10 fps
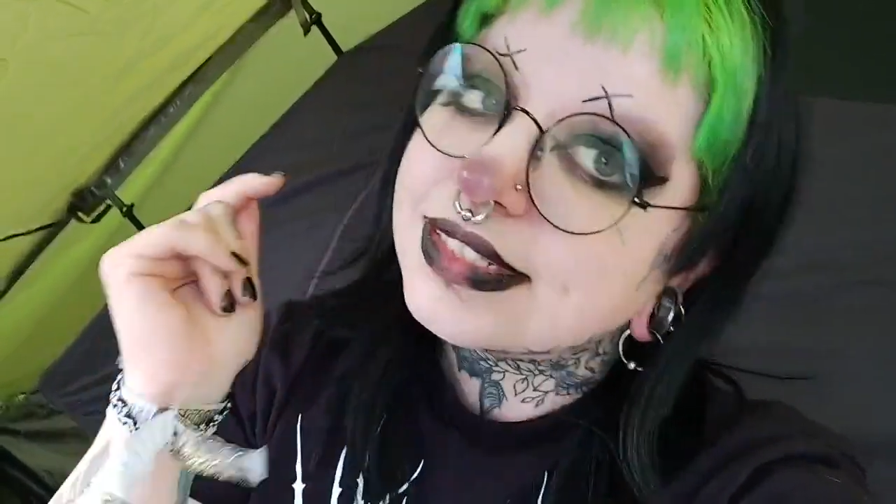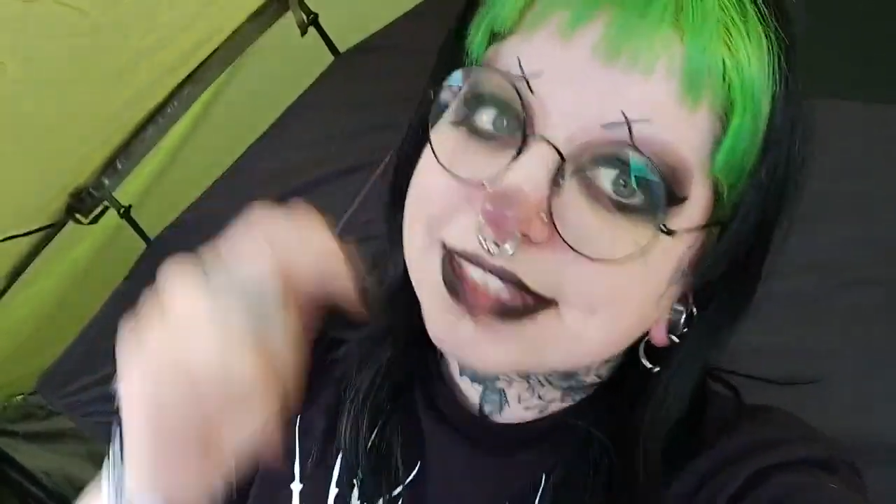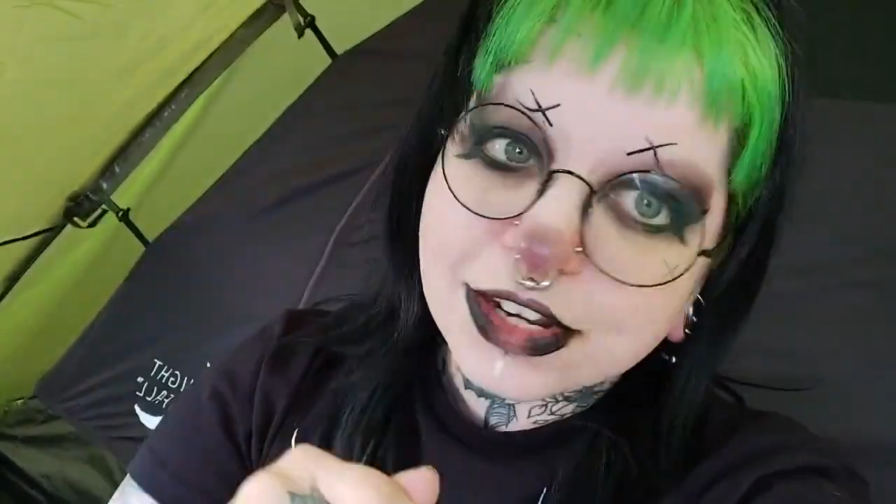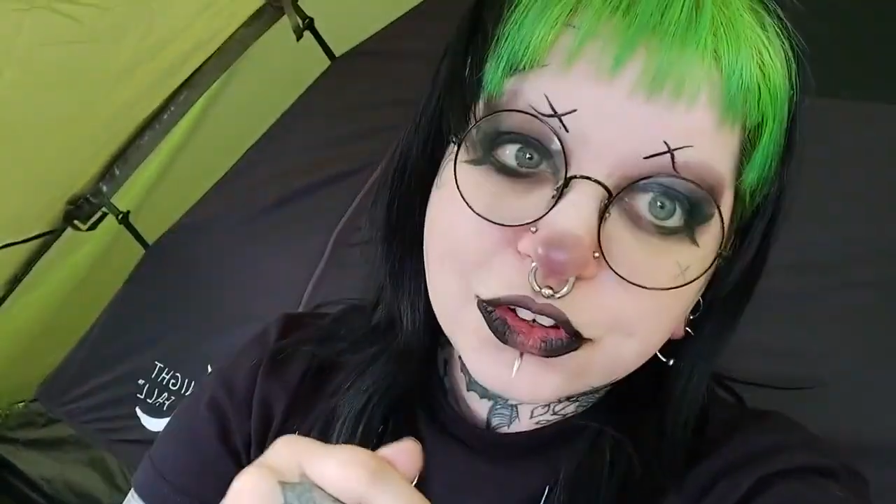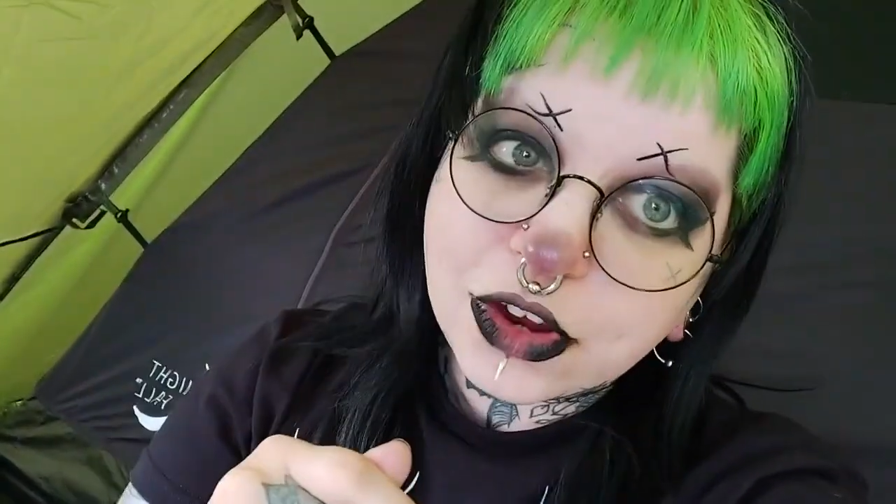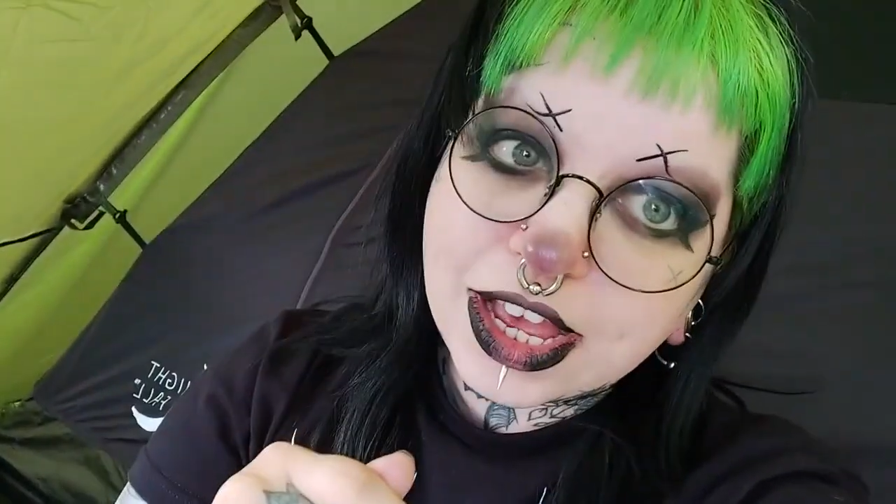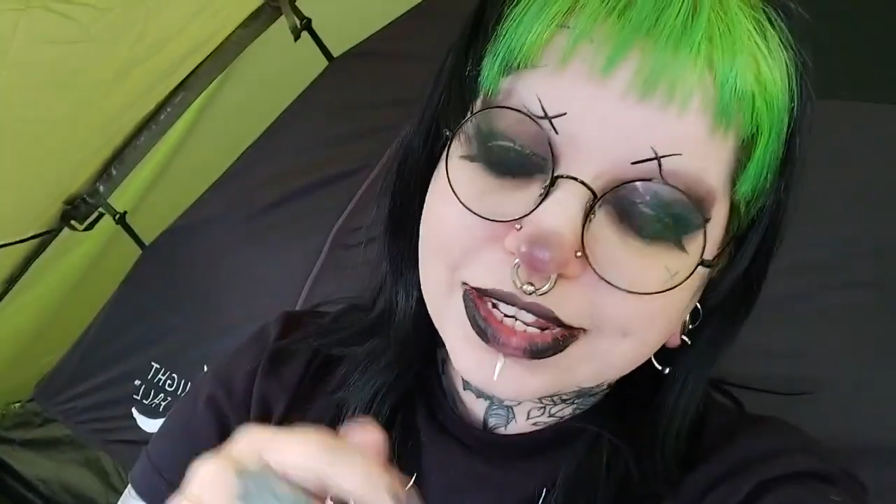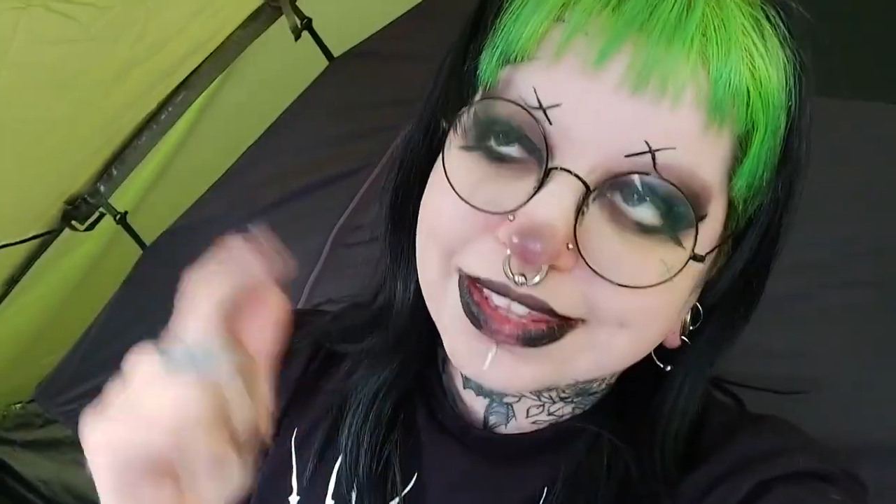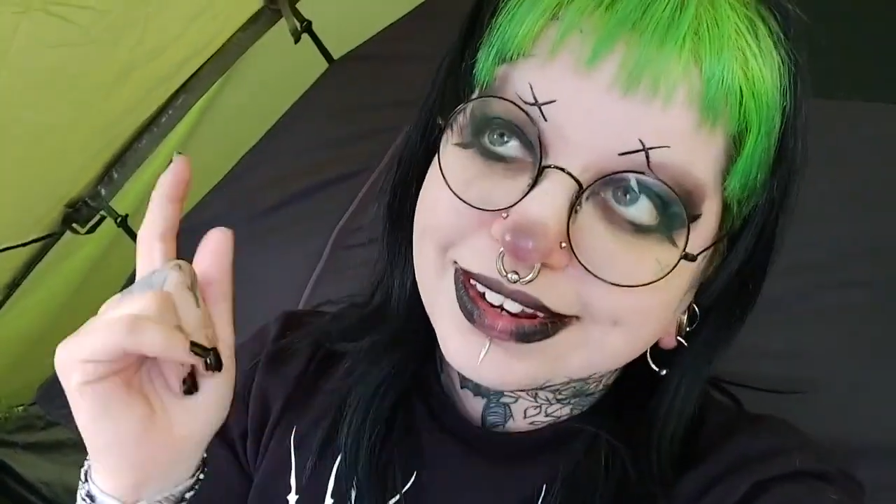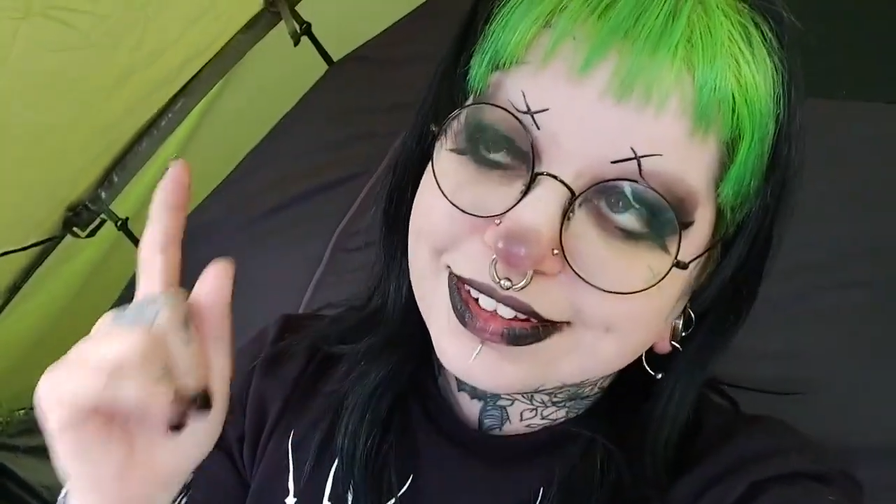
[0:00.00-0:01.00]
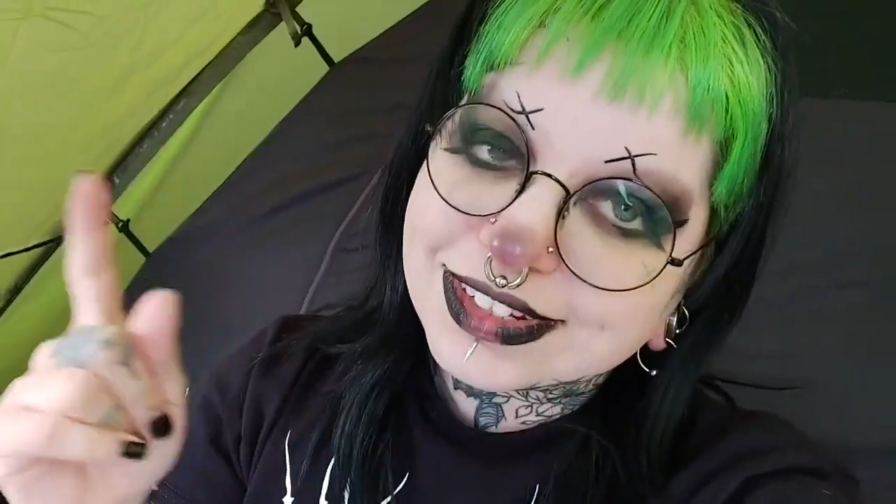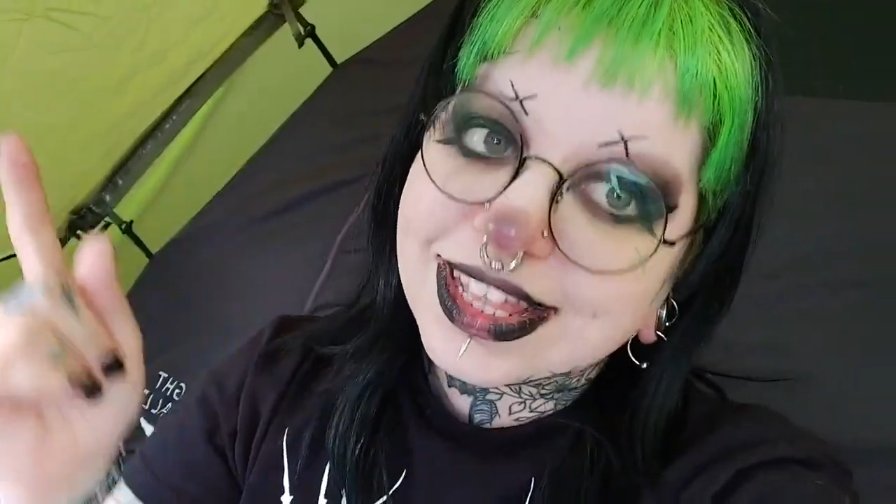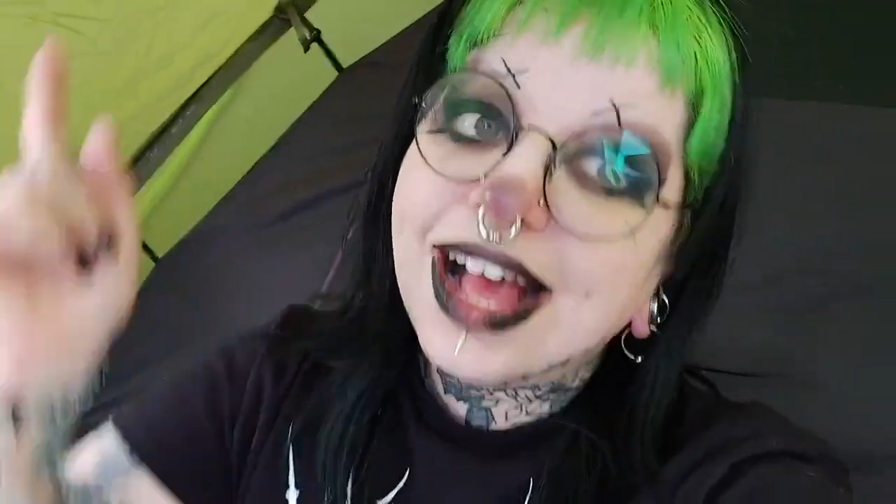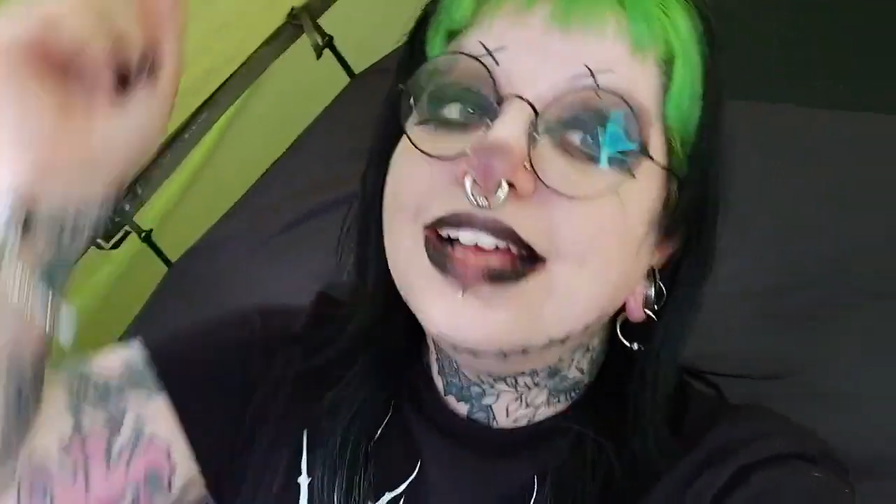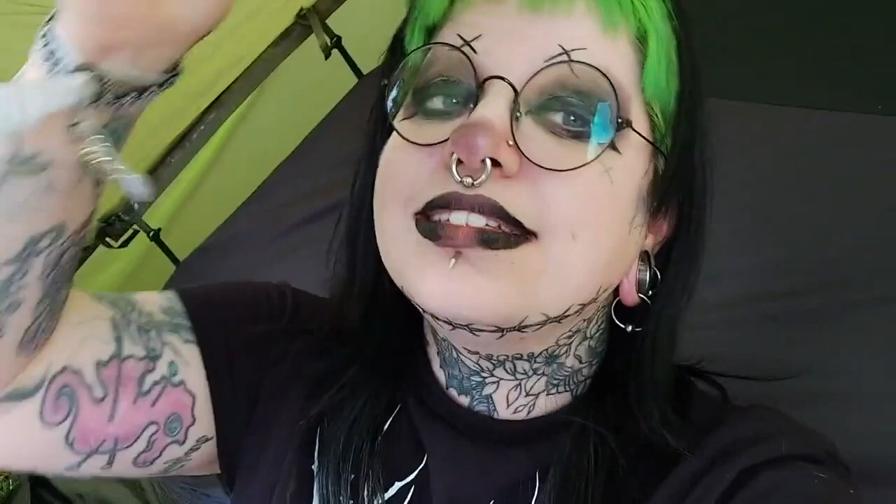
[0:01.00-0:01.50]
Skindred. Then after
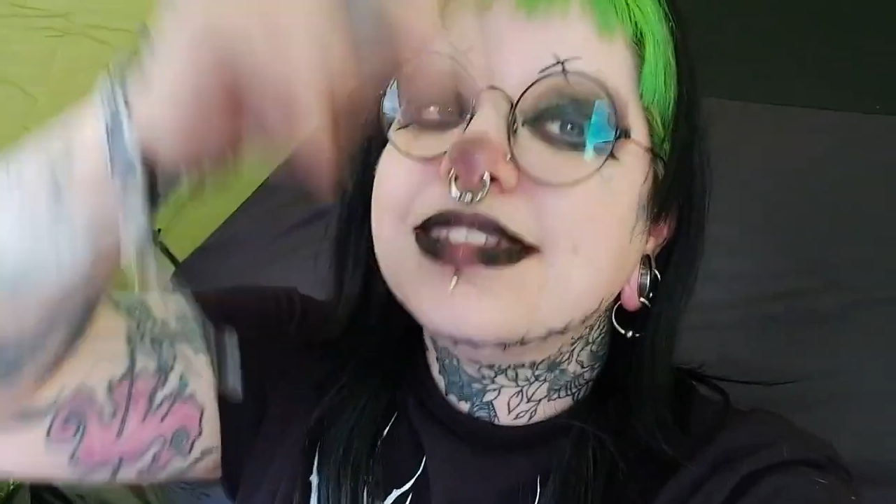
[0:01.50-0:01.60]
that is